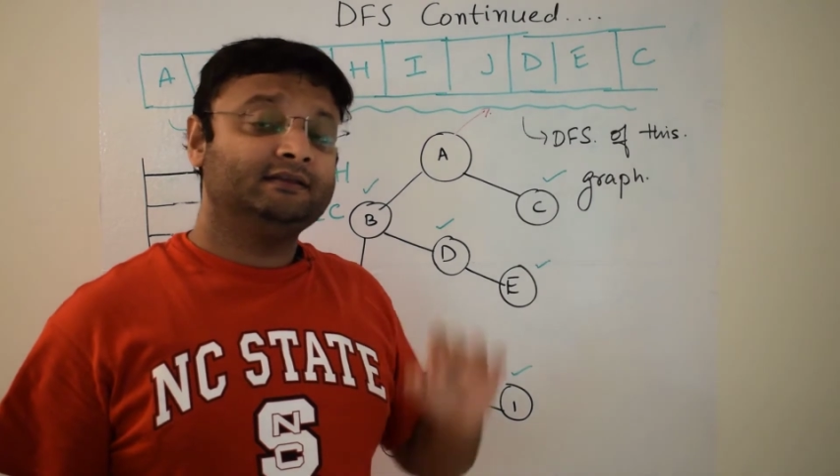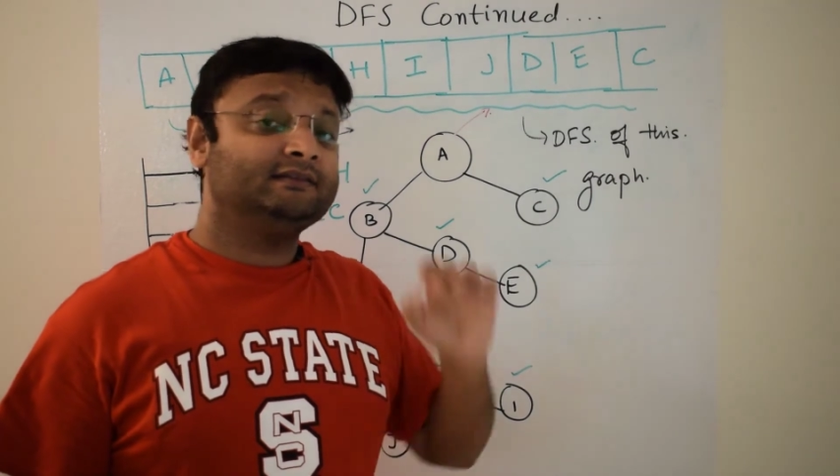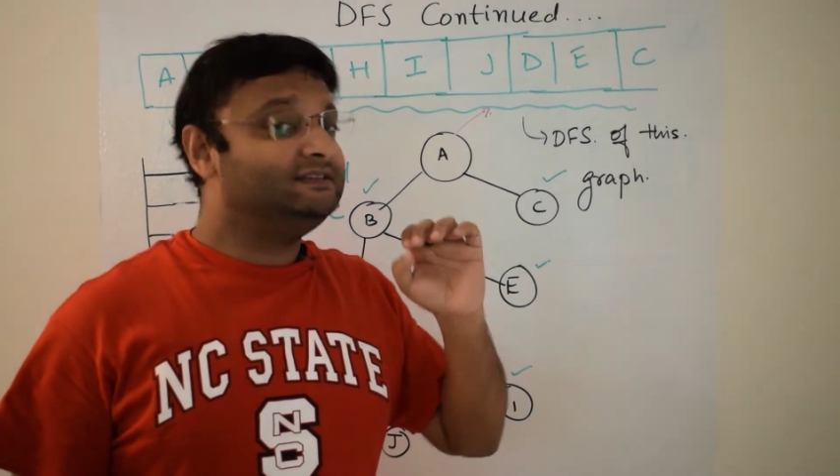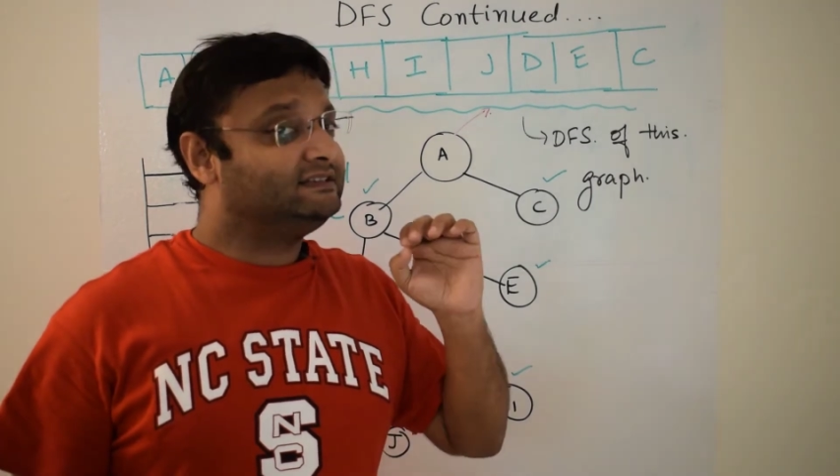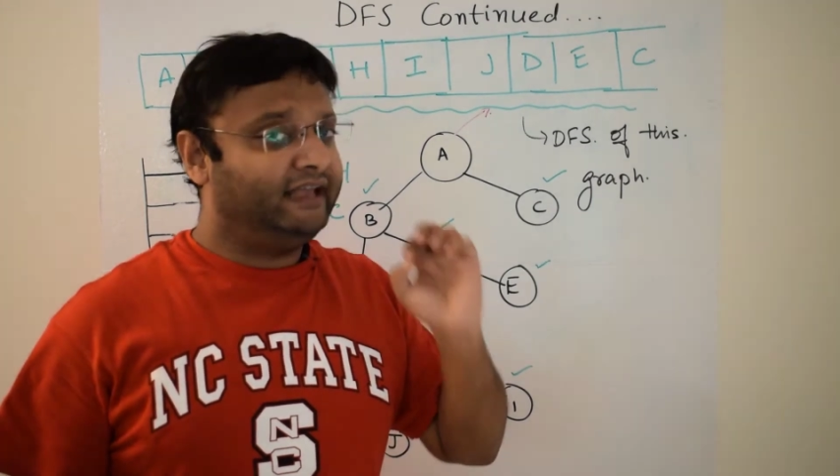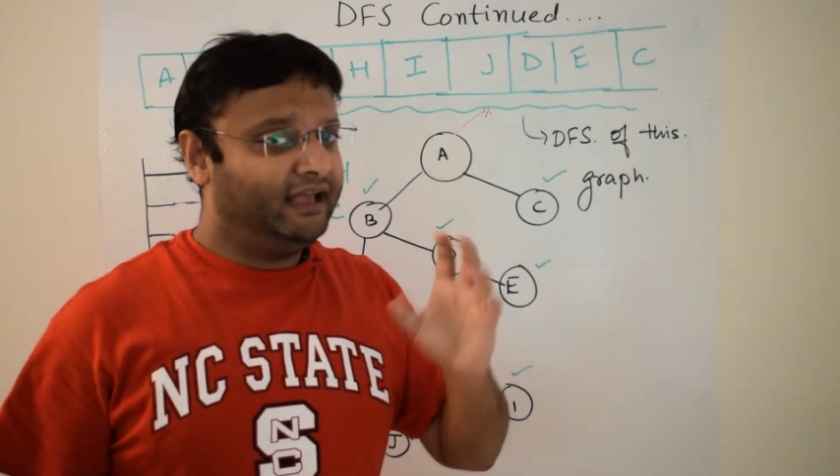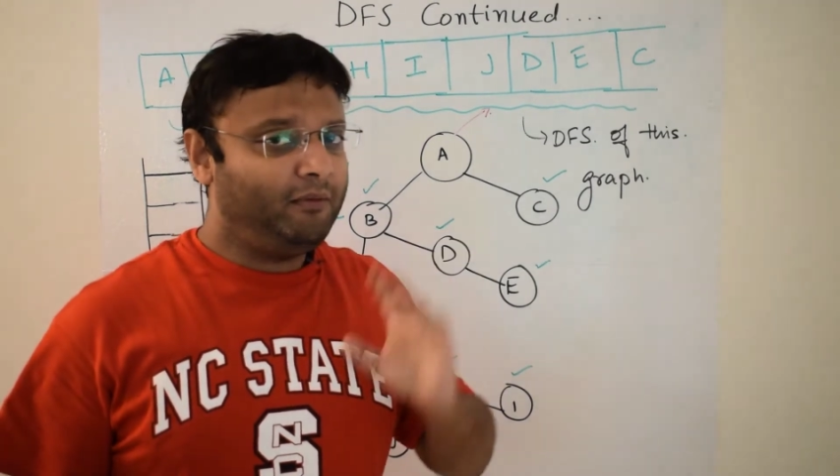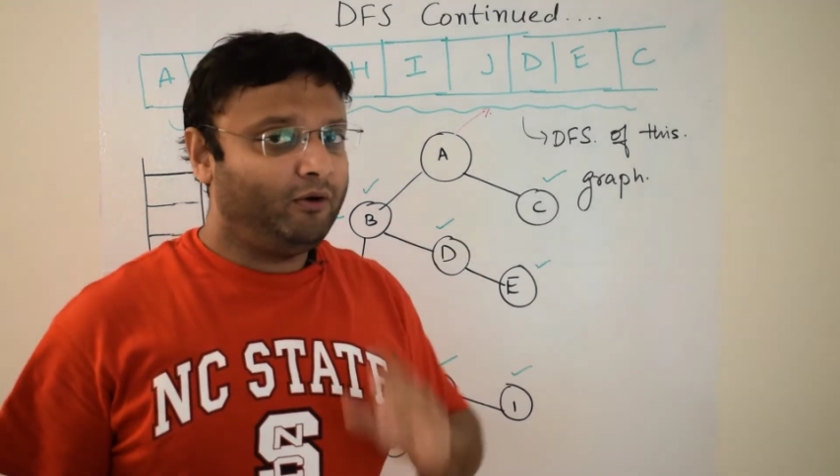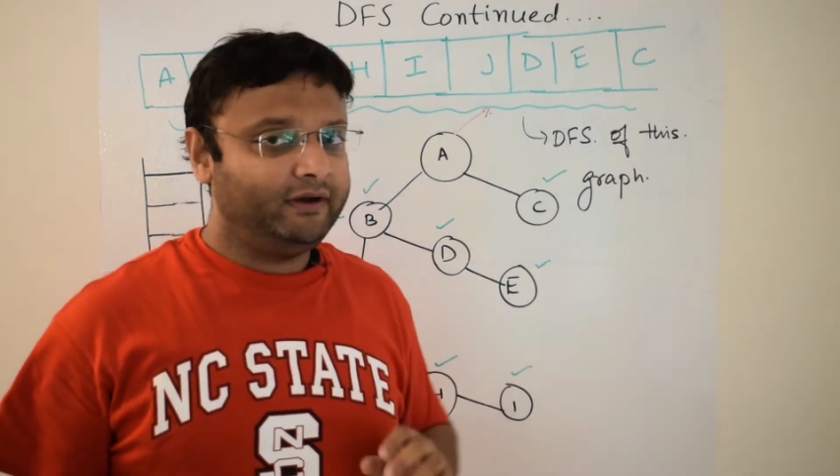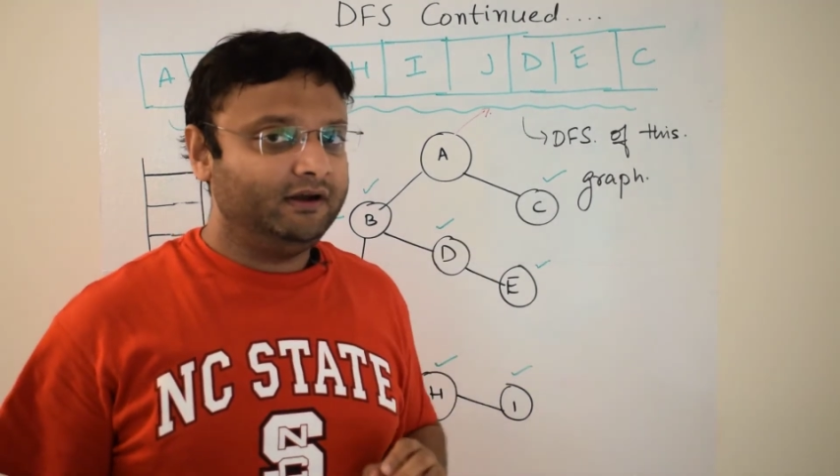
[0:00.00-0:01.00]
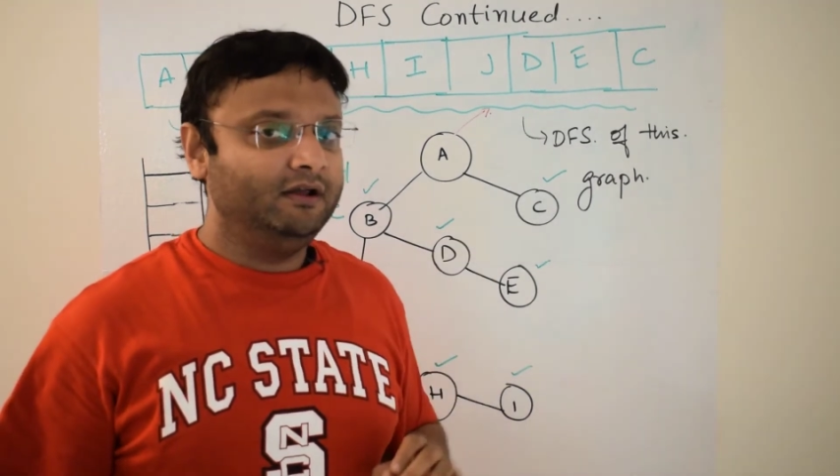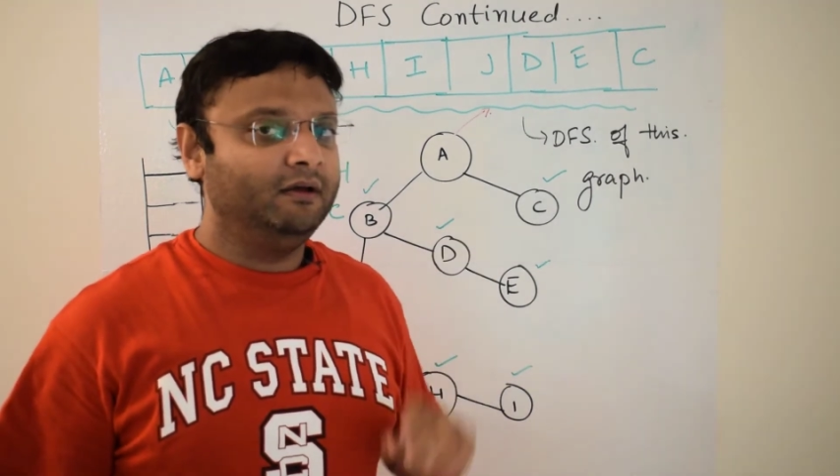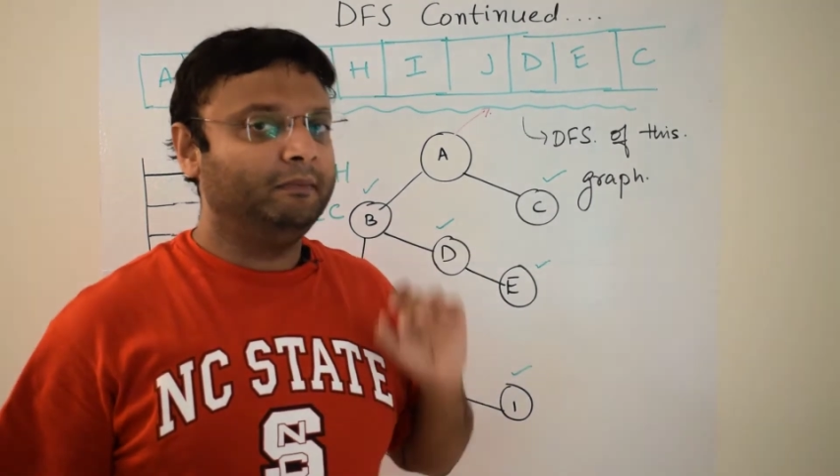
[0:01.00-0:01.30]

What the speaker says: Just think about it,